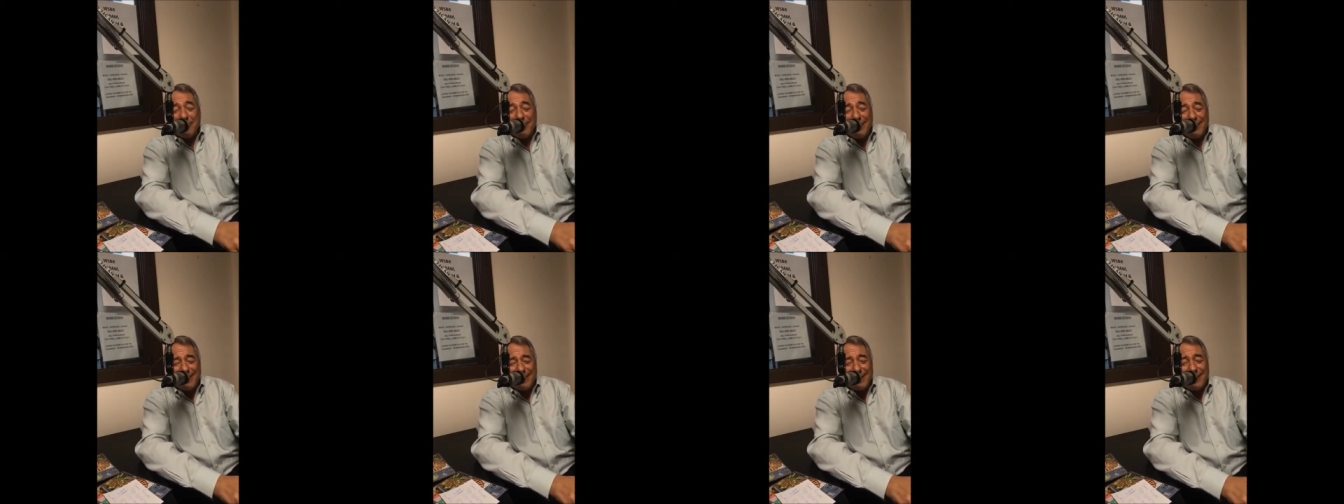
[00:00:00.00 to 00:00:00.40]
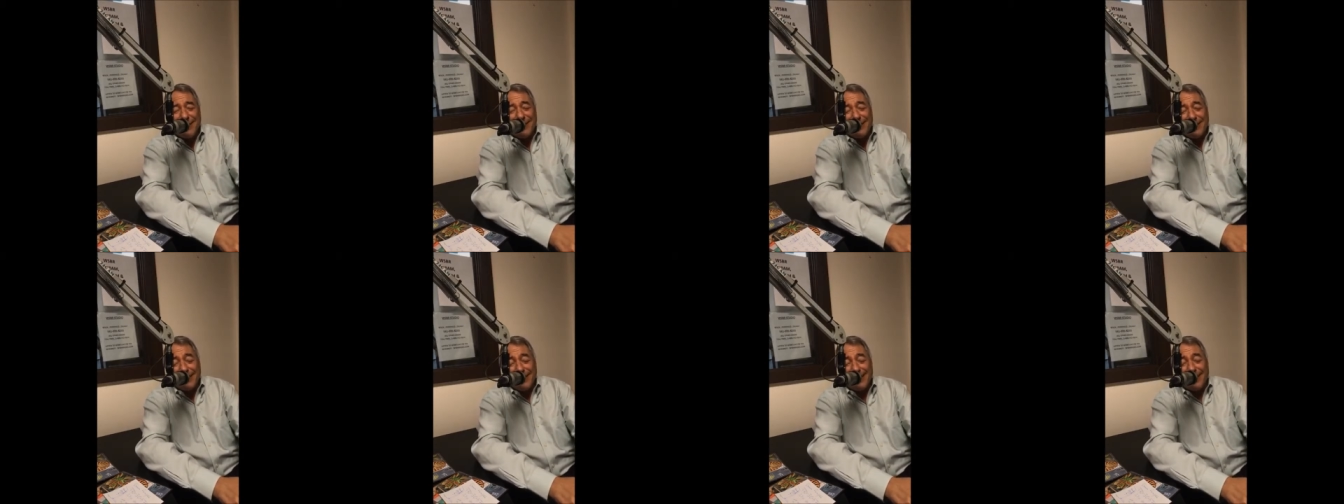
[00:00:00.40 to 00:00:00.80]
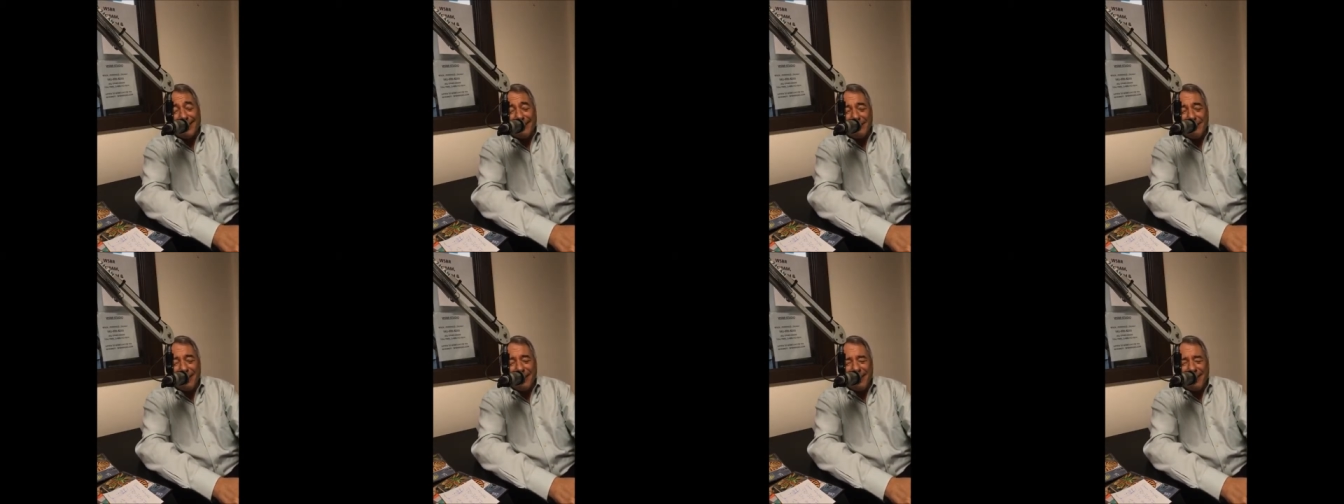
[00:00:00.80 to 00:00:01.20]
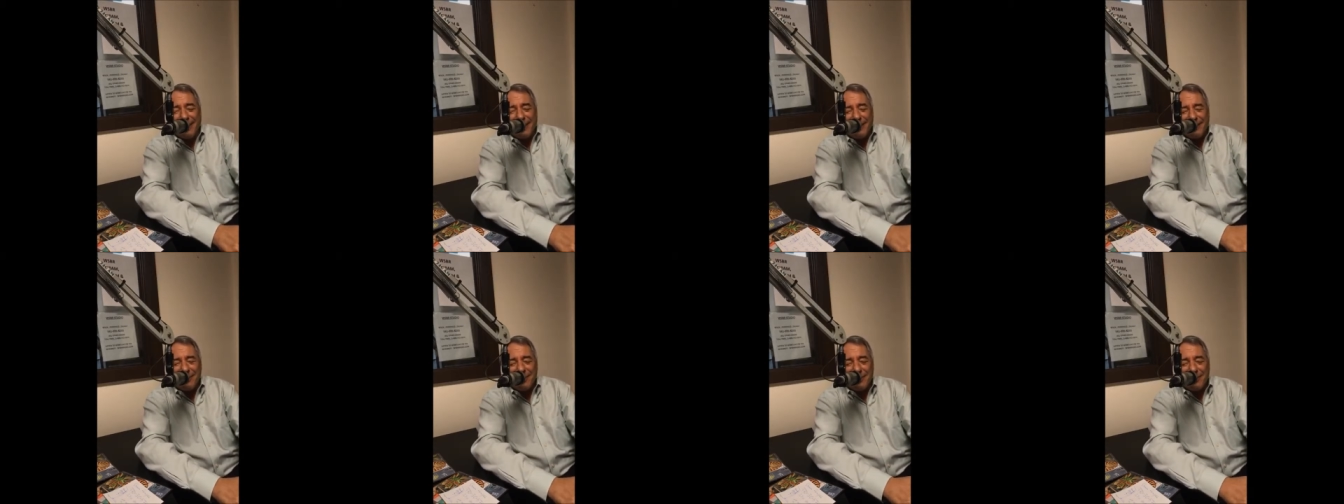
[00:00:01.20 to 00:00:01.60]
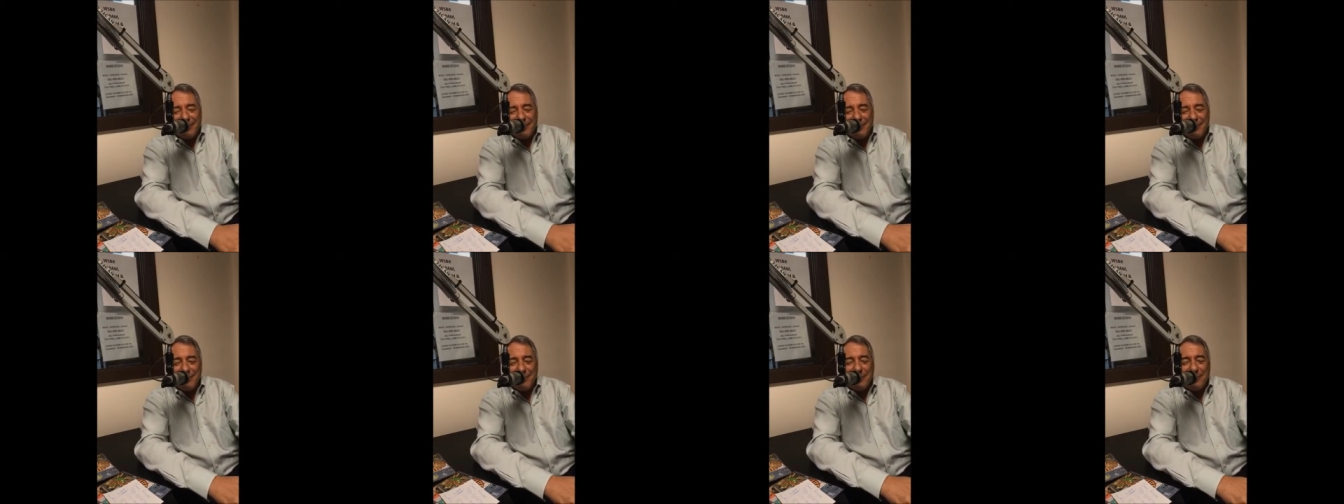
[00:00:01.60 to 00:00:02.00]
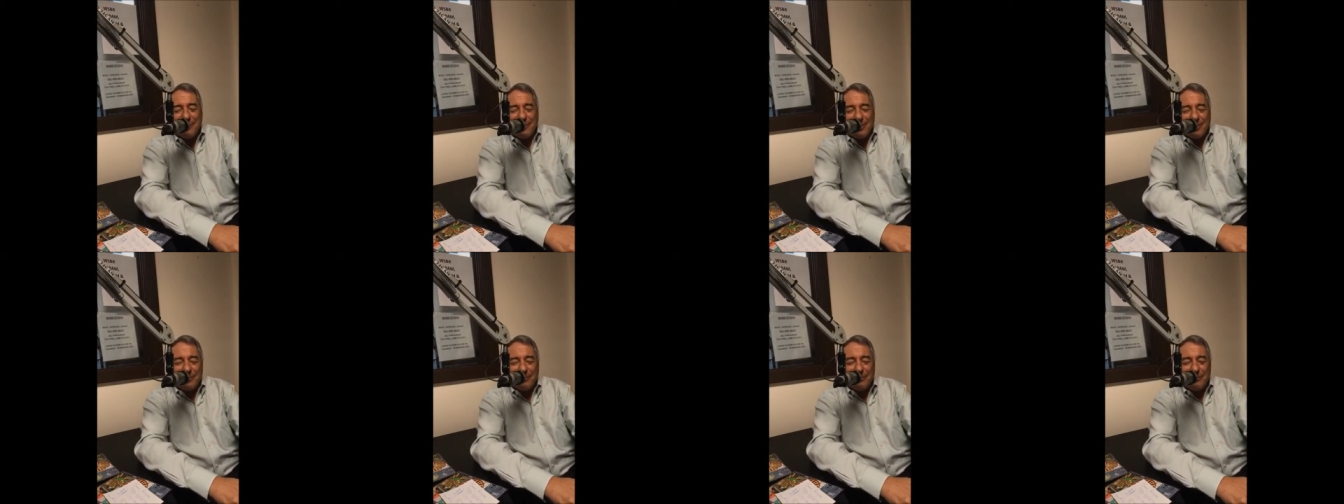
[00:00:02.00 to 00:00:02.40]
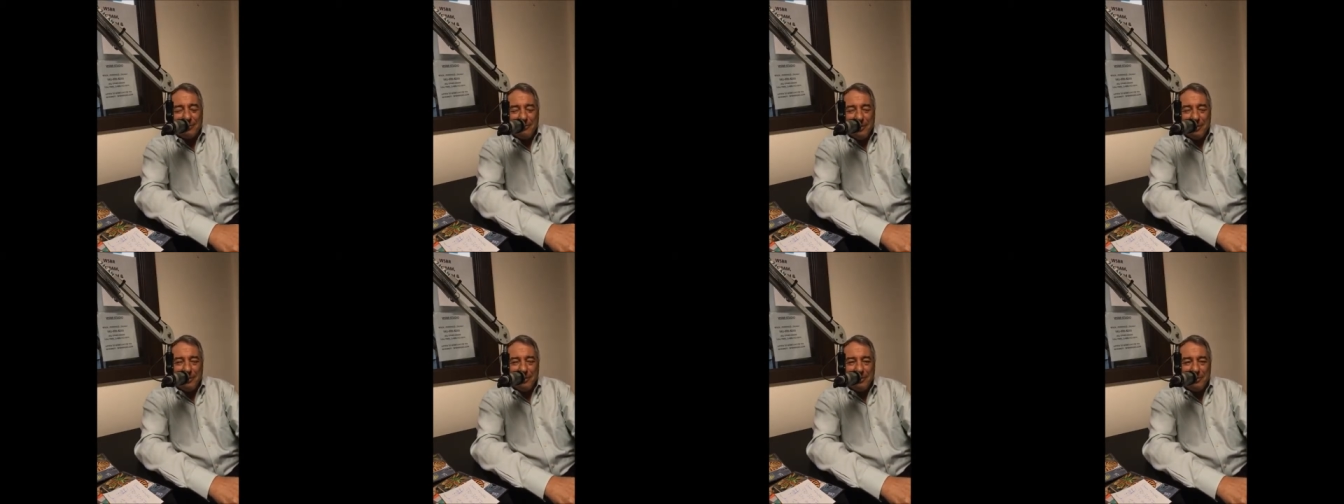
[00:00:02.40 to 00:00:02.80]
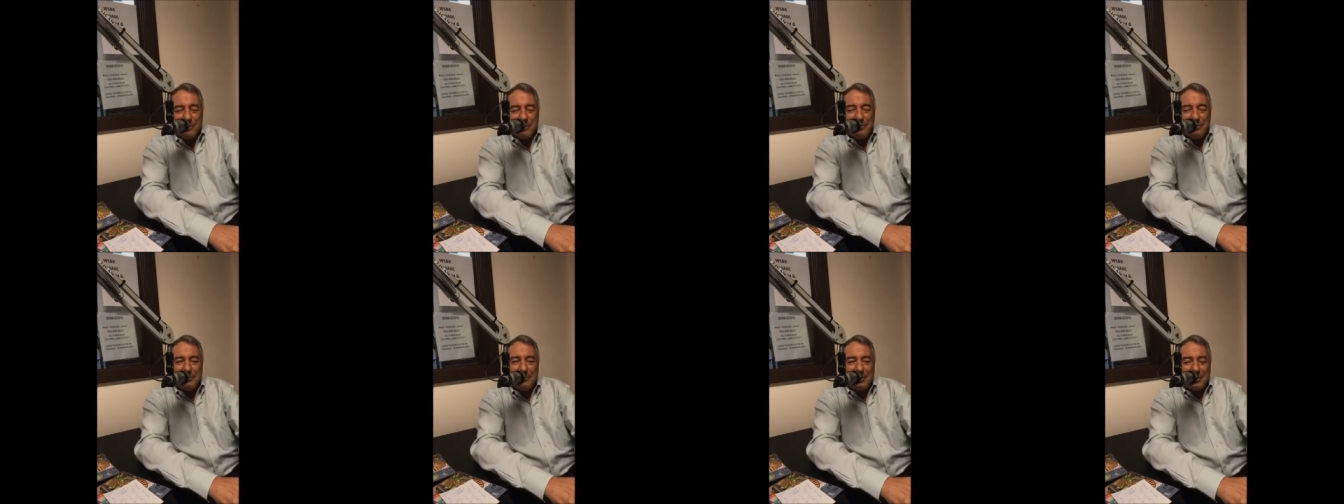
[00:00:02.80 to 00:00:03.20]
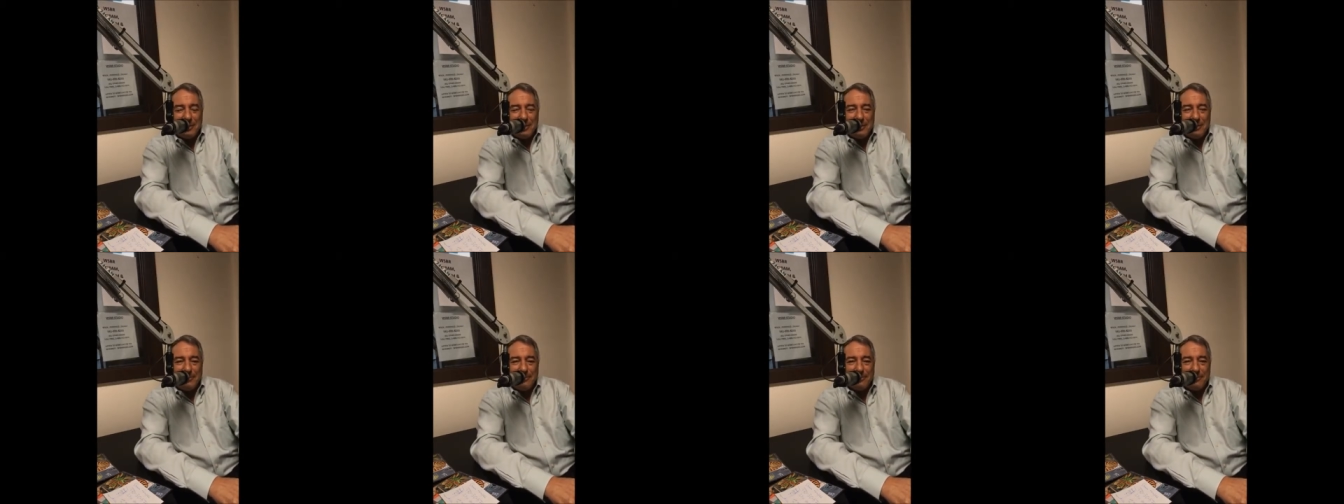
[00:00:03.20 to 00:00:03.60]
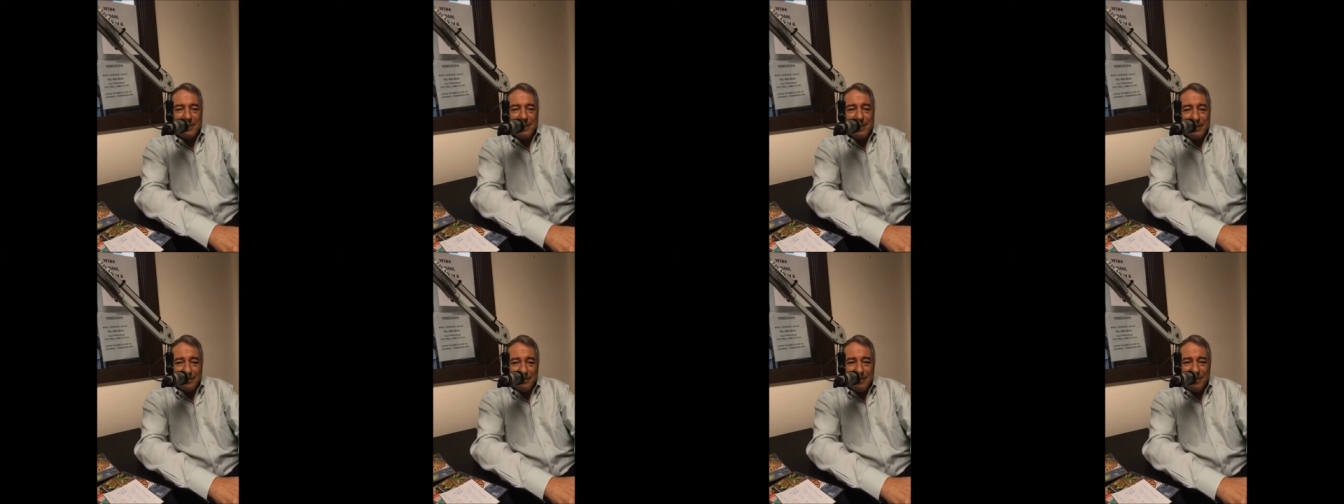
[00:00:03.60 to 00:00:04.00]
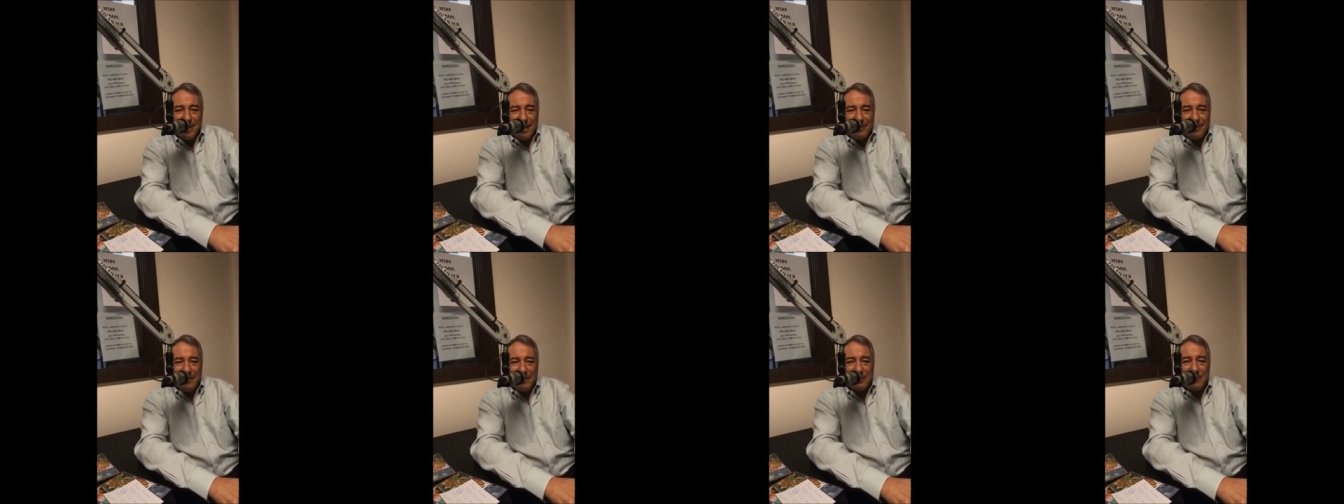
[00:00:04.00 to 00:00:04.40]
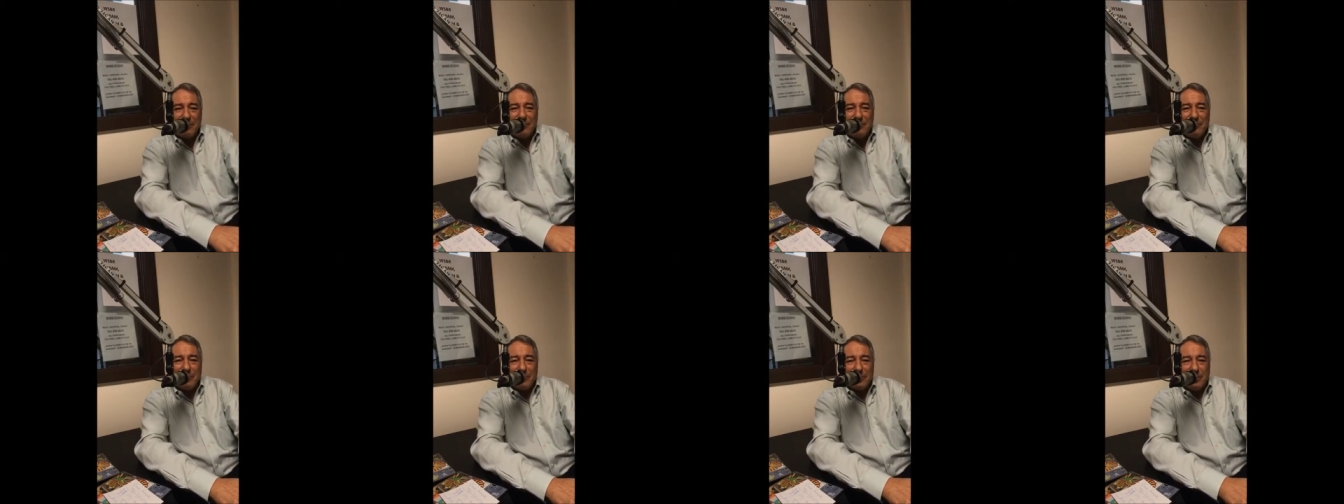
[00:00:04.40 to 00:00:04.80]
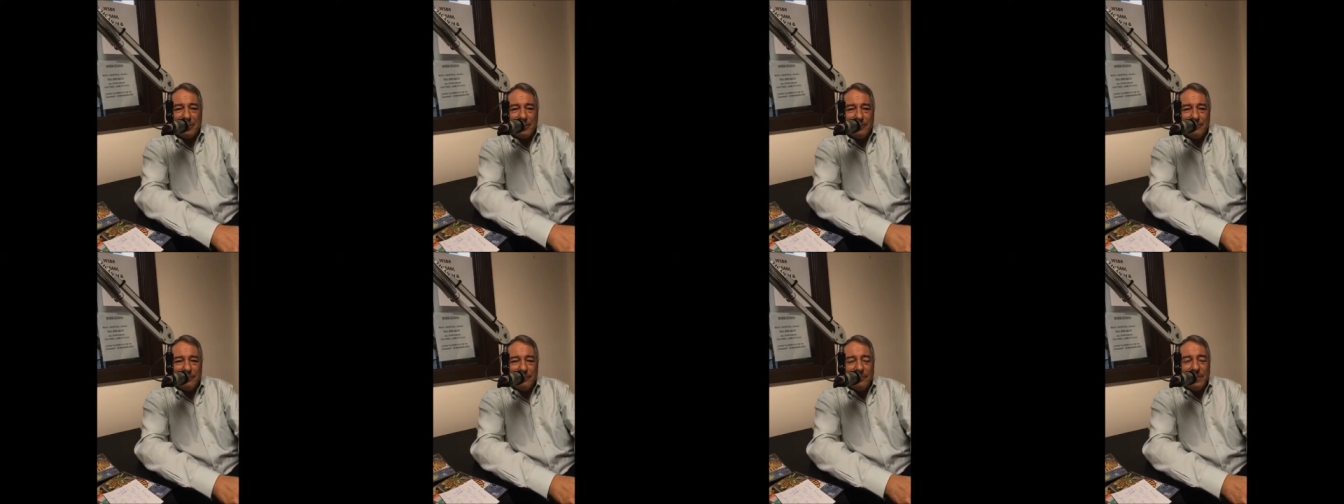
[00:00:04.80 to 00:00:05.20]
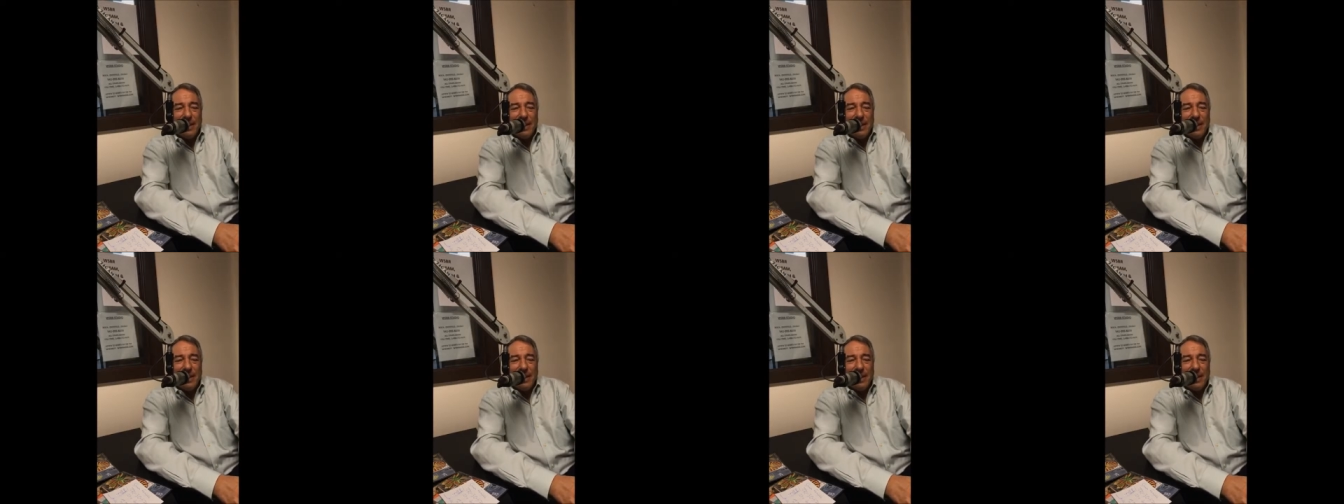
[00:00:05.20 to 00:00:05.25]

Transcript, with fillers: But uh, yeah, so there's a, a woman who um, lives down here in Florida,